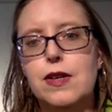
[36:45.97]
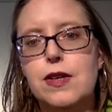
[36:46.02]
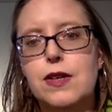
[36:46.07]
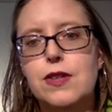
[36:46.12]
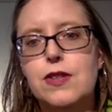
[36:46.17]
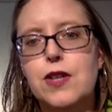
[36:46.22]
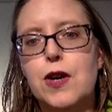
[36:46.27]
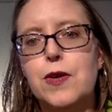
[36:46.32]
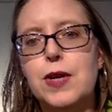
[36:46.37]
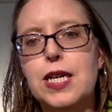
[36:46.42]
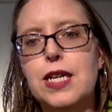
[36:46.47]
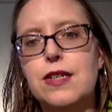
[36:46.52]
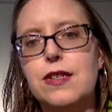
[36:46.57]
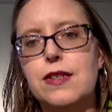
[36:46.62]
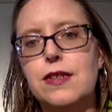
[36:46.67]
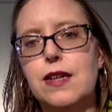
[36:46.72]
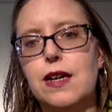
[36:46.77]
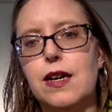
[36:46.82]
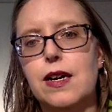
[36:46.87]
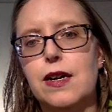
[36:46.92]
so
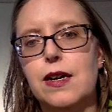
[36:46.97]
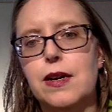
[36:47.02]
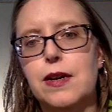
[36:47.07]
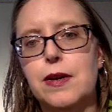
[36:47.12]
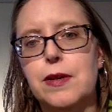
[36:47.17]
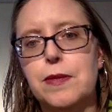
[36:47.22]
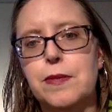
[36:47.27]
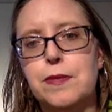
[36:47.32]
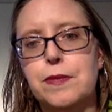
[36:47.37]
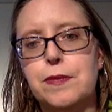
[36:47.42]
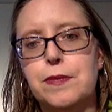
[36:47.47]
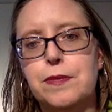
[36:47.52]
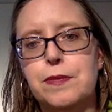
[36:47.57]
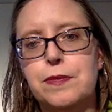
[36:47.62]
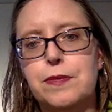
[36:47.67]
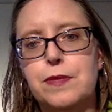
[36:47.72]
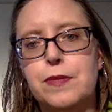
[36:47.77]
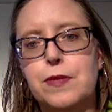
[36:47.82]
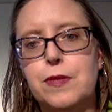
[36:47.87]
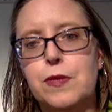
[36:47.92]
it's um,
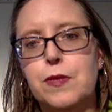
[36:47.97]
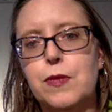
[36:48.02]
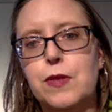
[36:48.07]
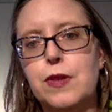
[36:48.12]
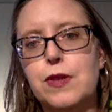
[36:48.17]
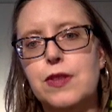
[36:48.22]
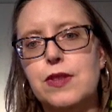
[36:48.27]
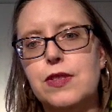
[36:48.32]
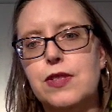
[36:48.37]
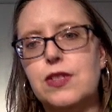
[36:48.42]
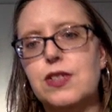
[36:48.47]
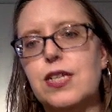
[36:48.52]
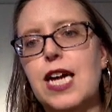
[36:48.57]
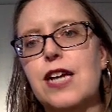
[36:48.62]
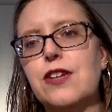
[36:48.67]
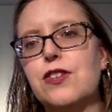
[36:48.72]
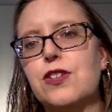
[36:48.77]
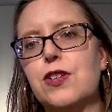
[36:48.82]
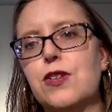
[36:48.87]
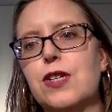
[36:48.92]
just
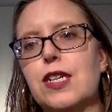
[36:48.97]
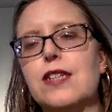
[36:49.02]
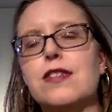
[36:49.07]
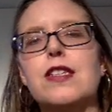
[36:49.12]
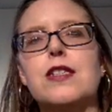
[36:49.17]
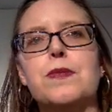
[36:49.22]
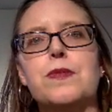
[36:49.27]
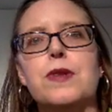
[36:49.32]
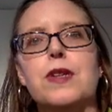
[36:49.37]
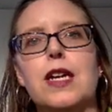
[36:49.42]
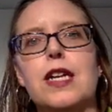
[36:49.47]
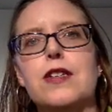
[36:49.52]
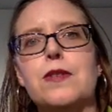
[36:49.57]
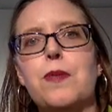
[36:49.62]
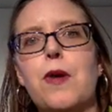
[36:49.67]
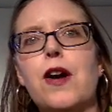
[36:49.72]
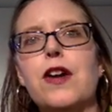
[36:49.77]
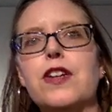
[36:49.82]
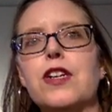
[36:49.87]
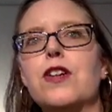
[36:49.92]
test unit, because it's, it's
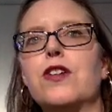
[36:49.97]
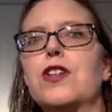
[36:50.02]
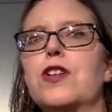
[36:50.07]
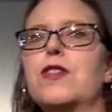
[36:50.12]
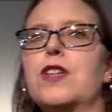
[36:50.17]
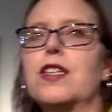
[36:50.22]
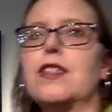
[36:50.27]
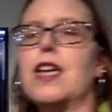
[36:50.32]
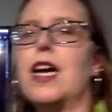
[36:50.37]
part of your unit